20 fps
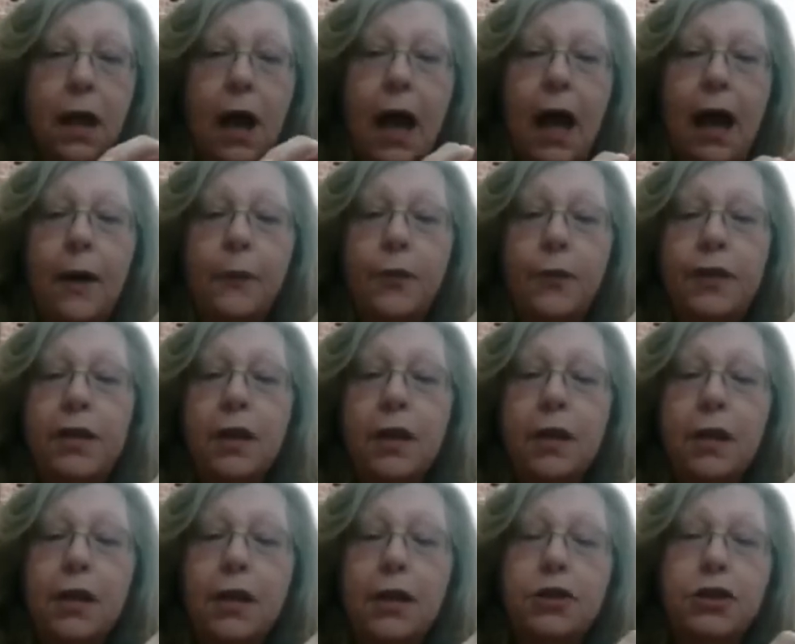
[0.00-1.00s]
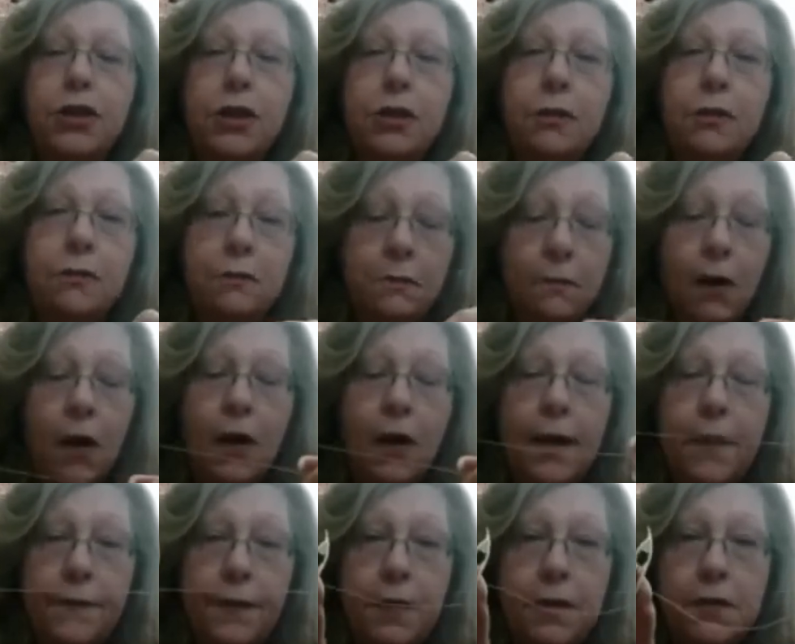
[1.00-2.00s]
I would condition,
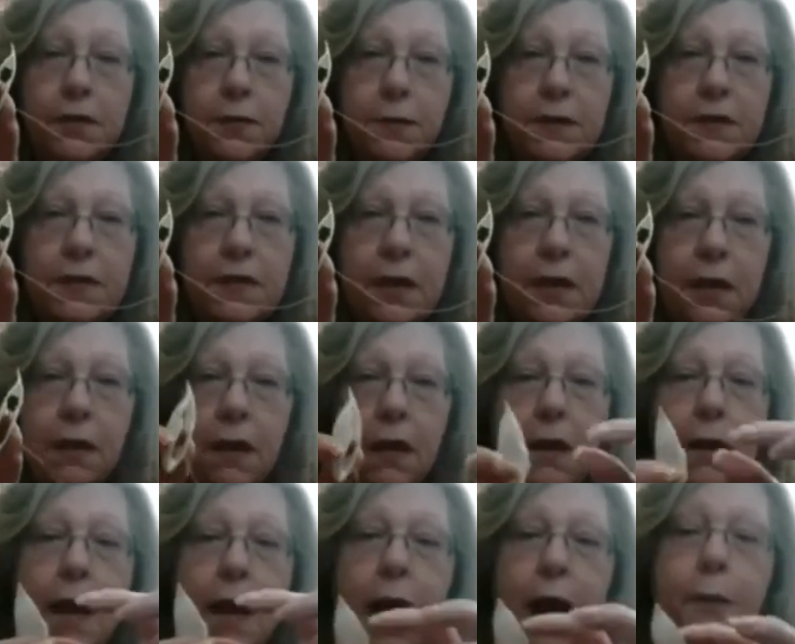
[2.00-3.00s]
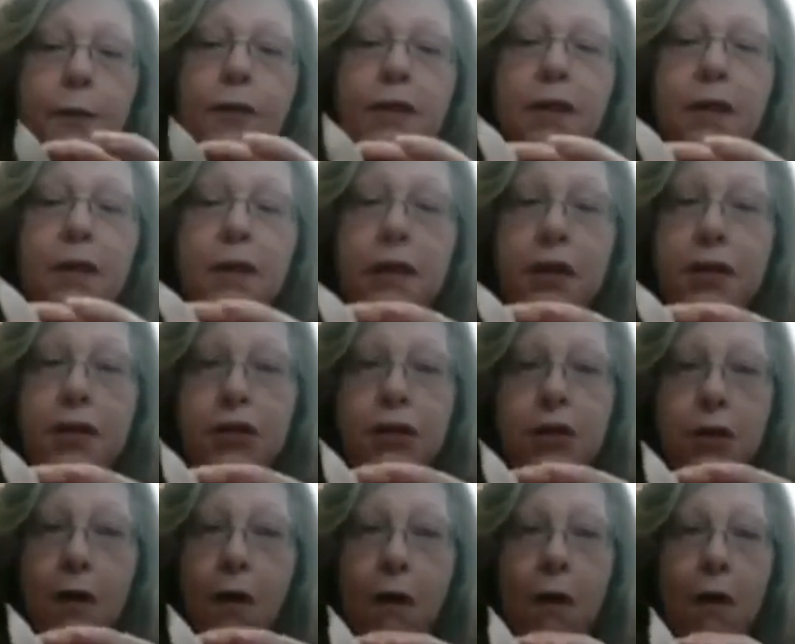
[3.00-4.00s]
if this was C-Lon, I would
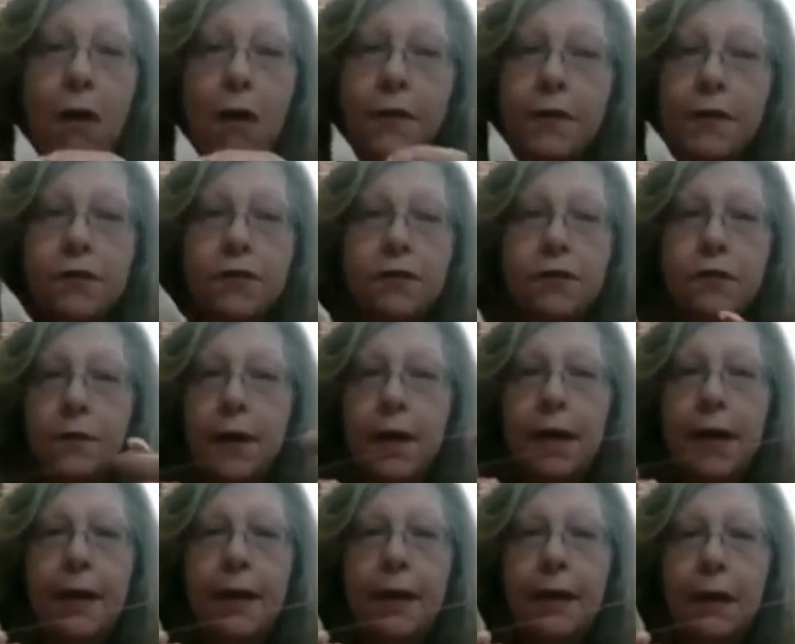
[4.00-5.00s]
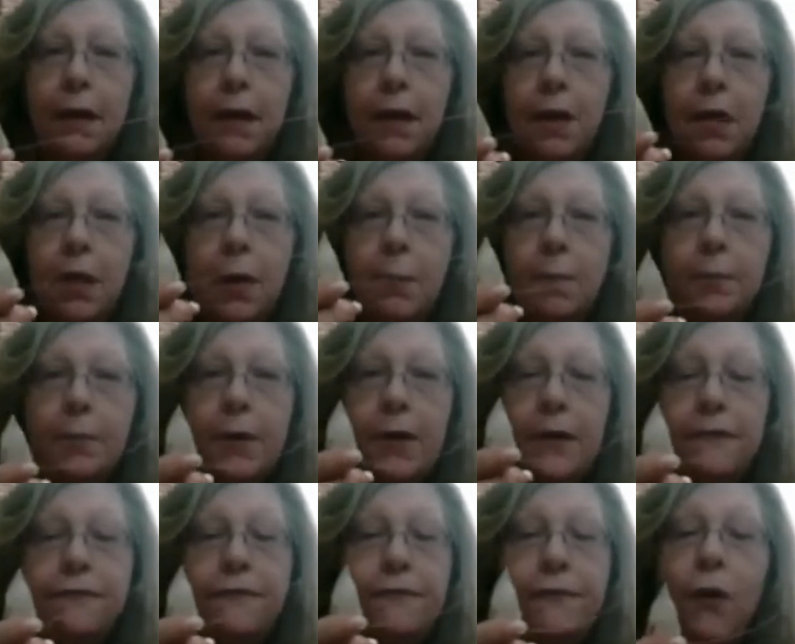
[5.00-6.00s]
condition all this thread
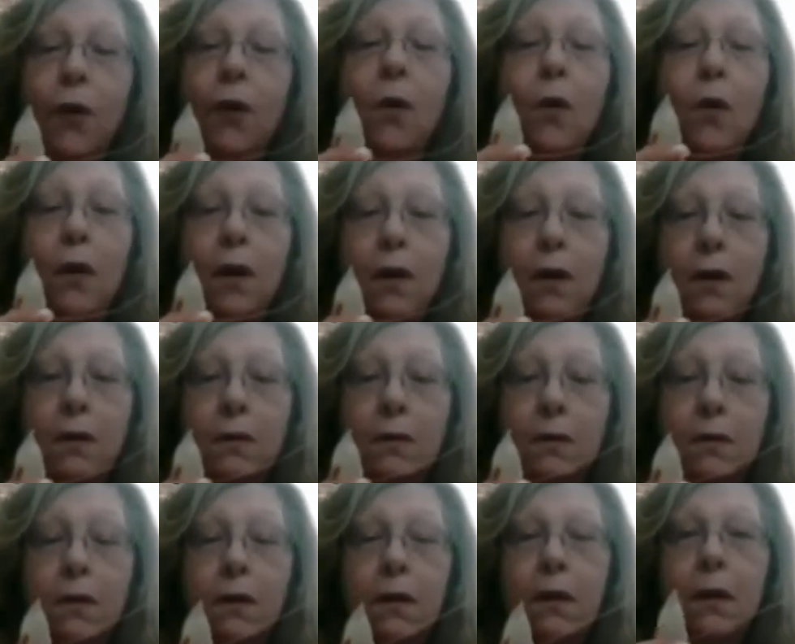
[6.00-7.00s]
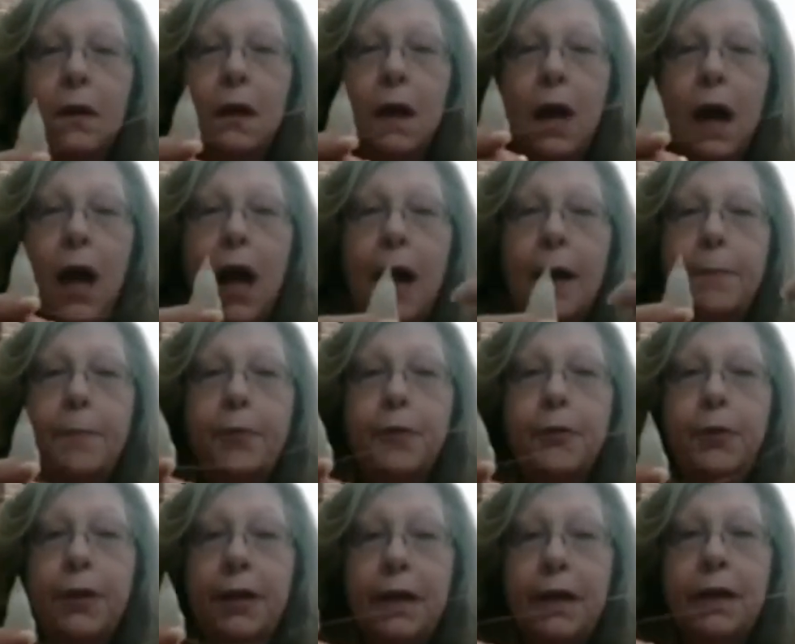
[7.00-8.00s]
before I
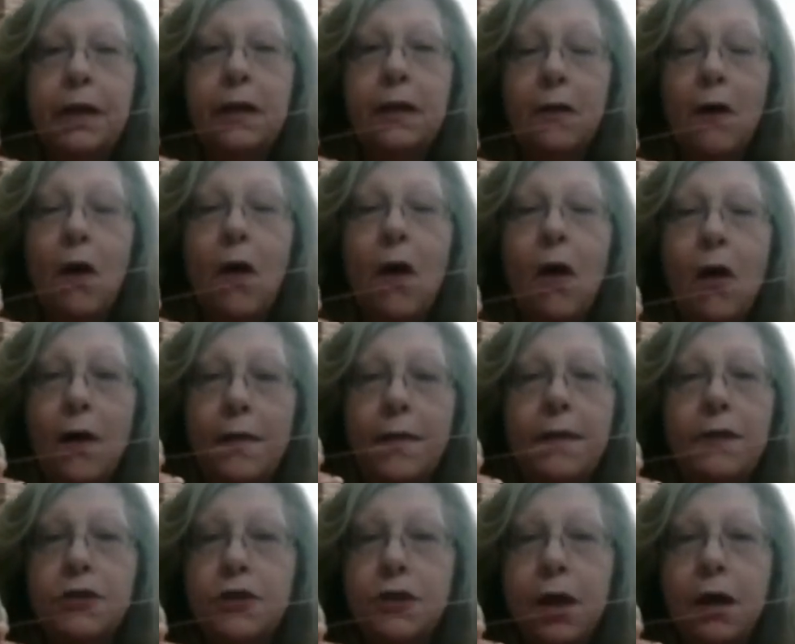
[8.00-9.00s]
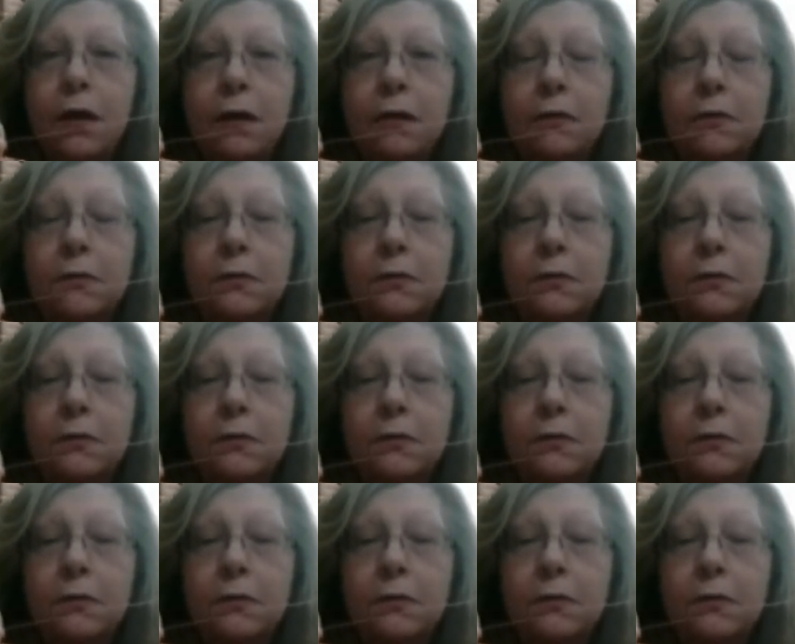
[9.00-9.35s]
put it on the shuttle.